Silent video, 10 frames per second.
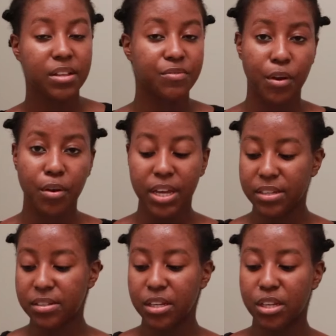It's very
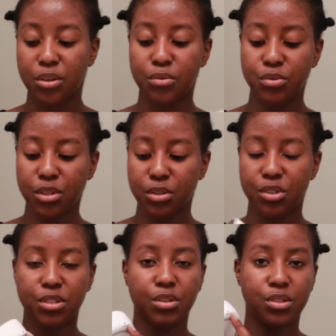easy to use. You
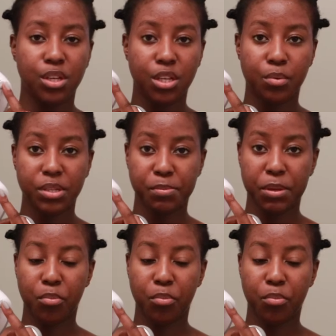just use a U S B